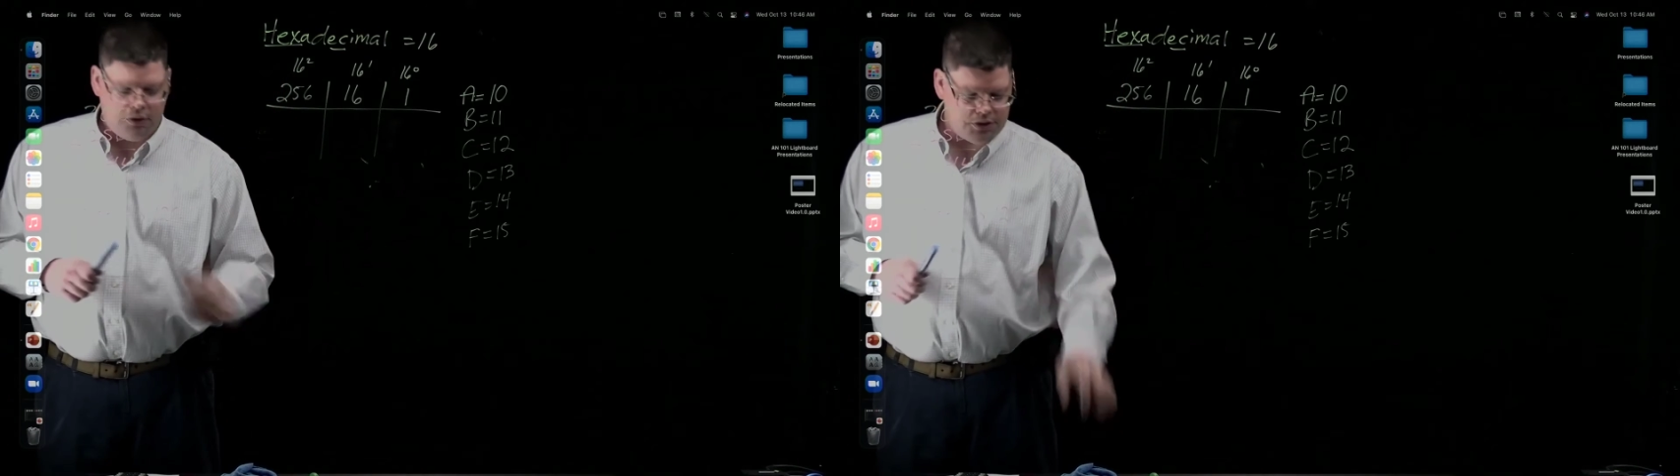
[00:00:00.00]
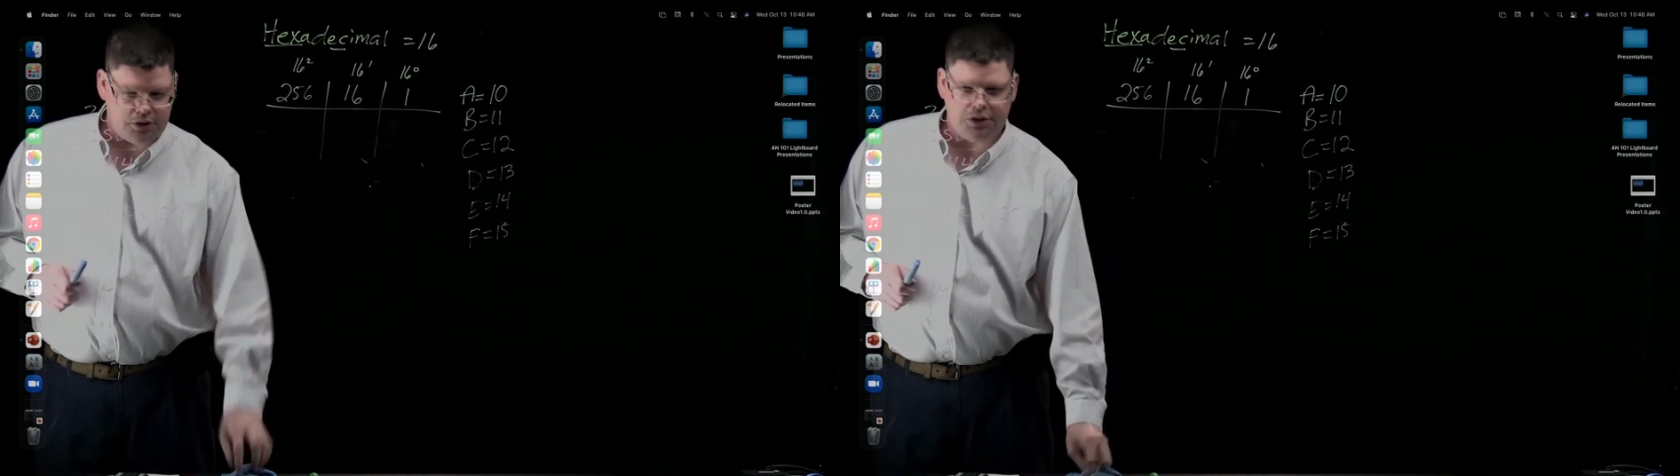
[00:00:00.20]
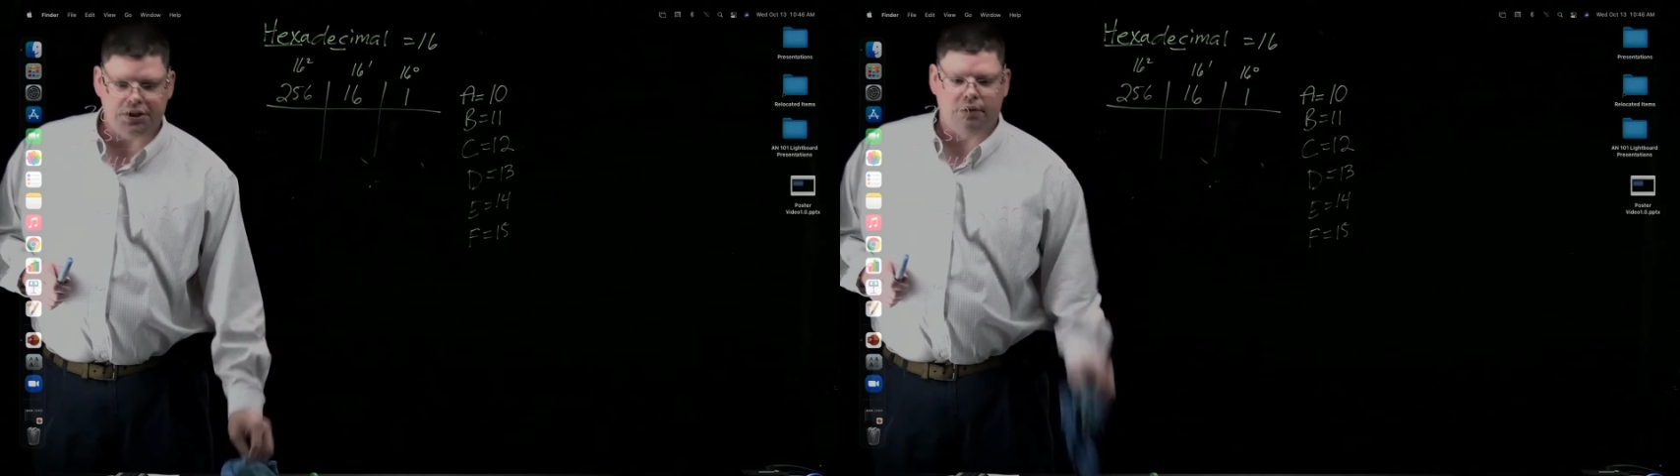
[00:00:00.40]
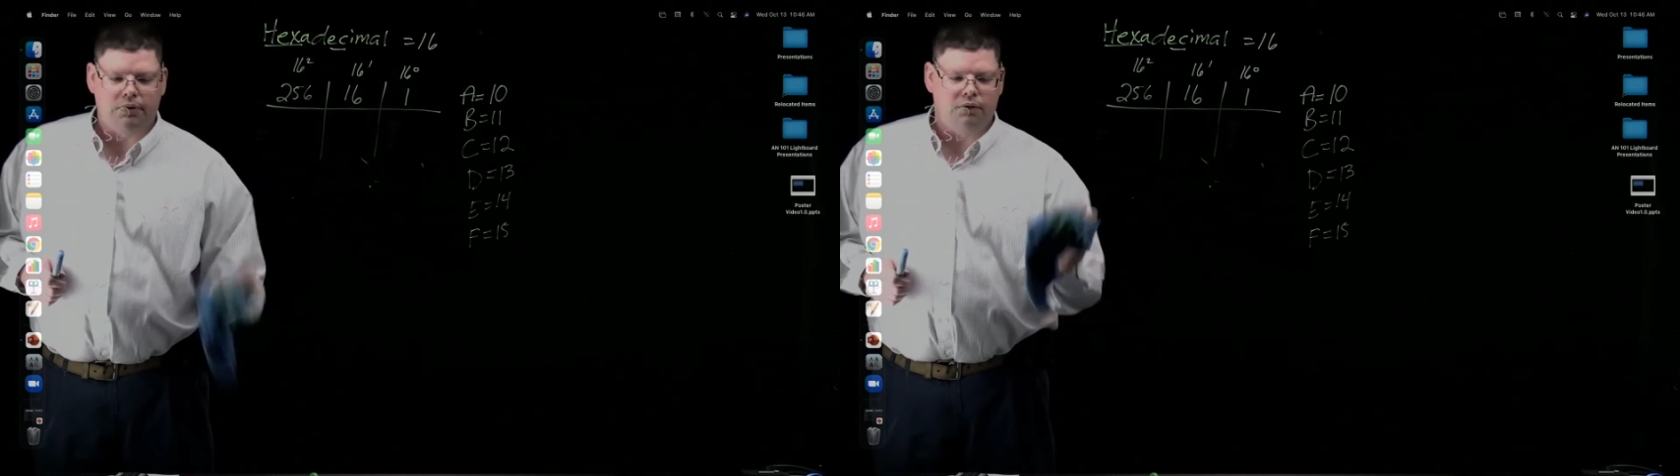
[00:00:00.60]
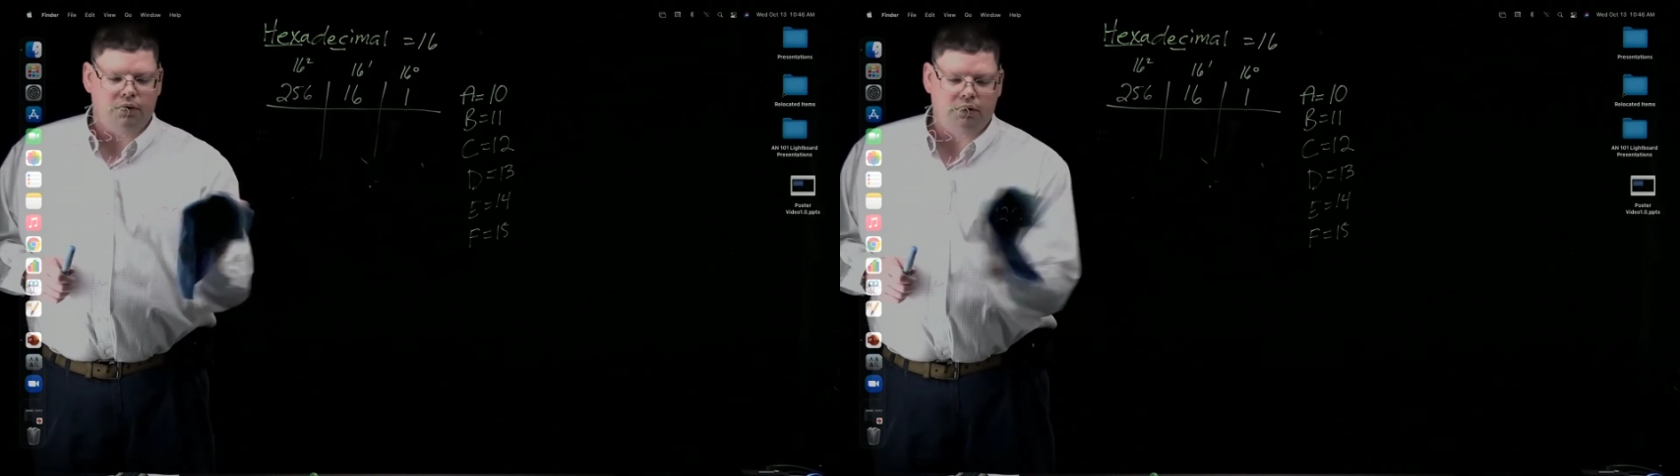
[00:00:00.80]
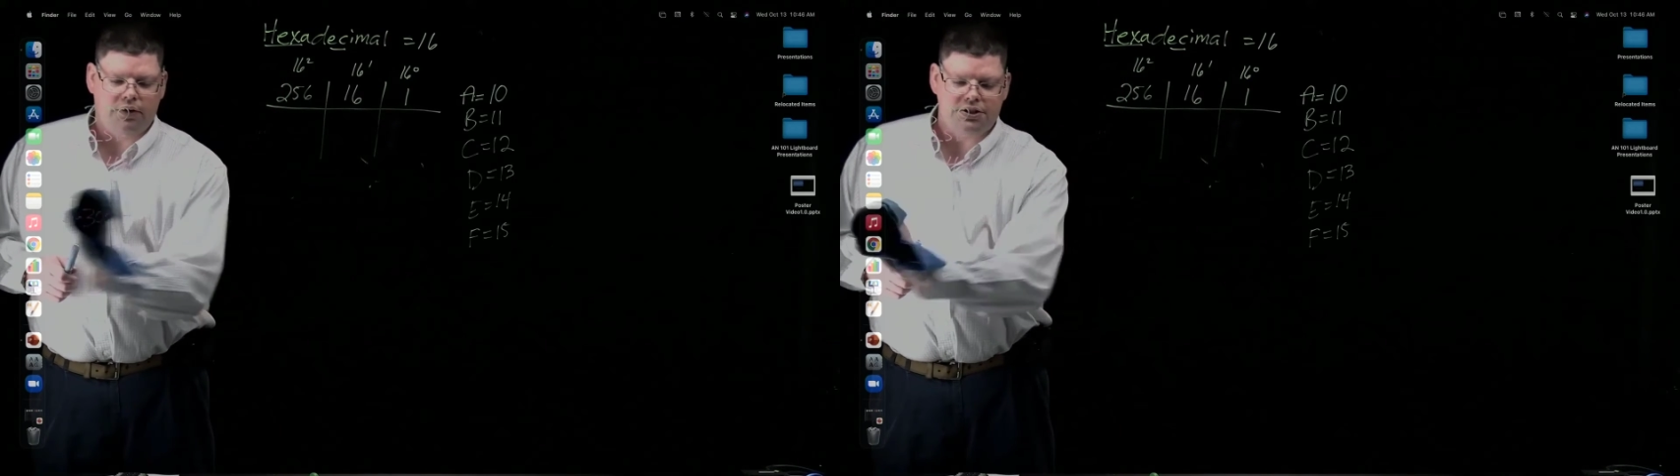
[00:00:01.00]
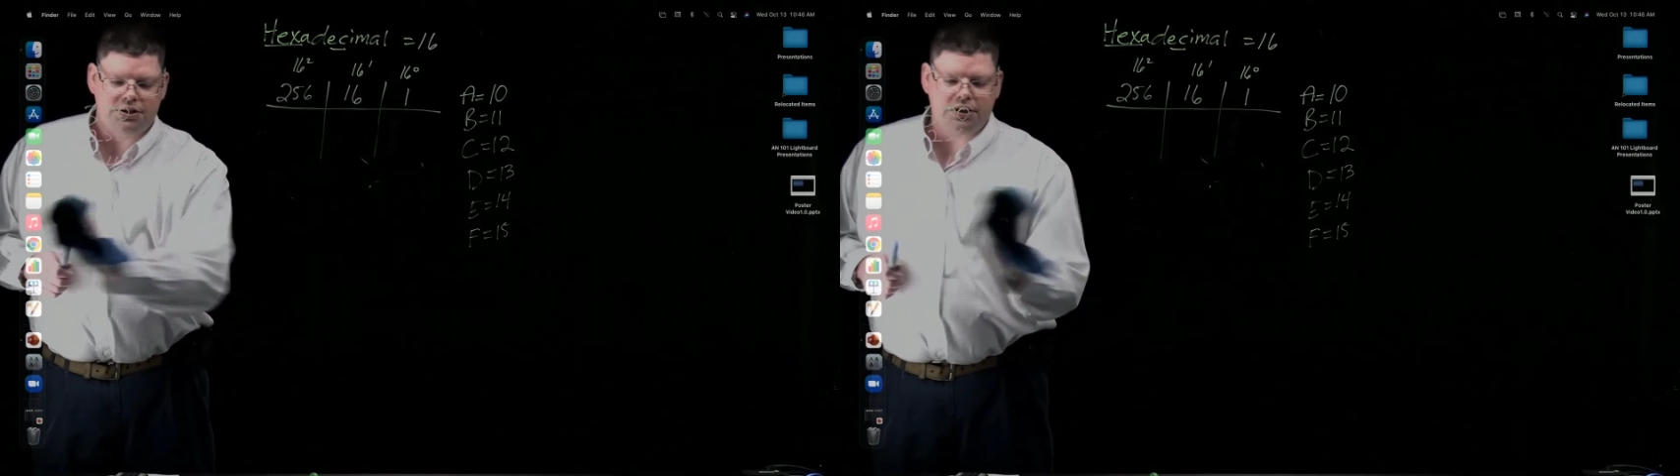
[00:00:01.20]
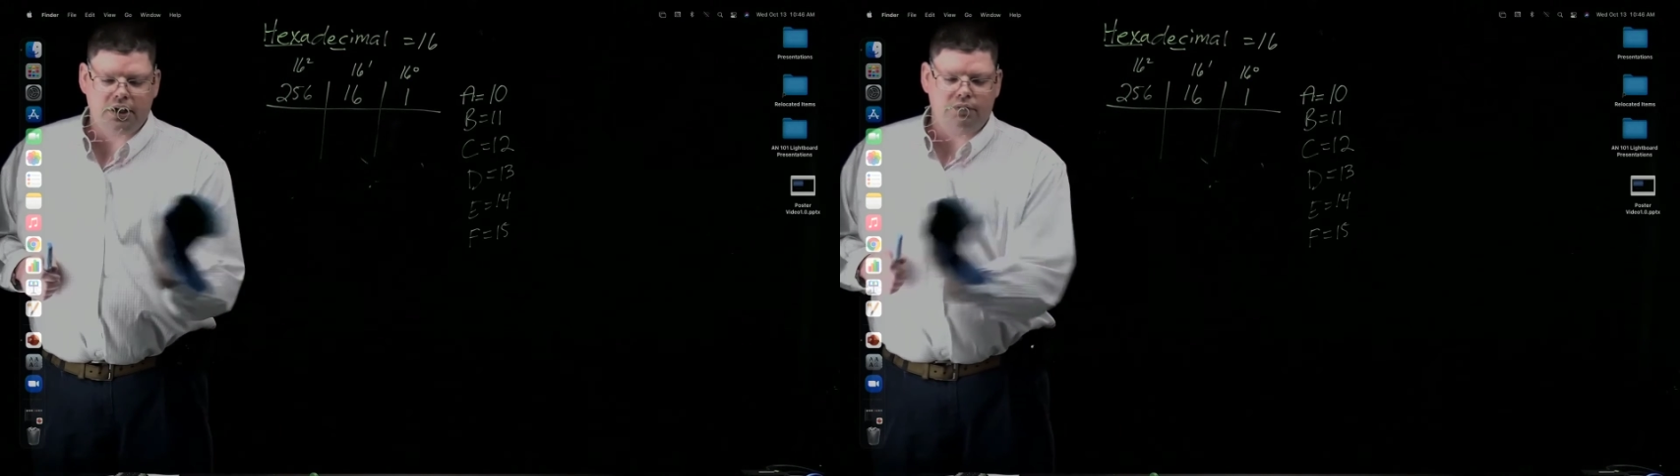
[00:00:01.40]
So let's get rid of all this
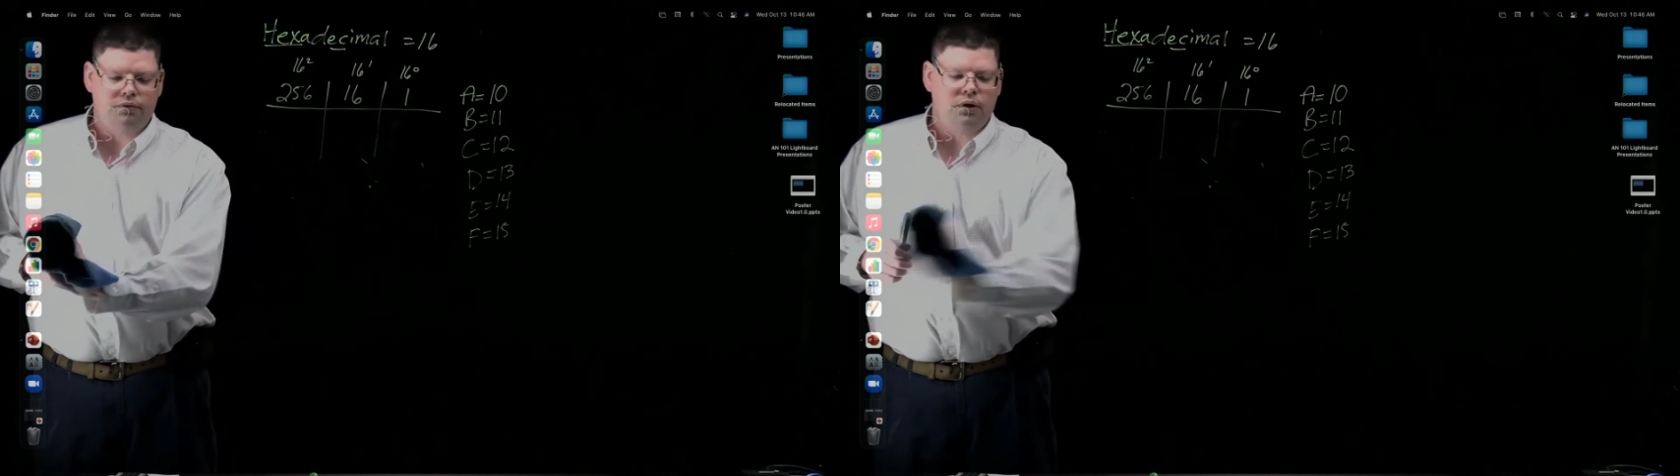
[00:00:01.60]
stuff.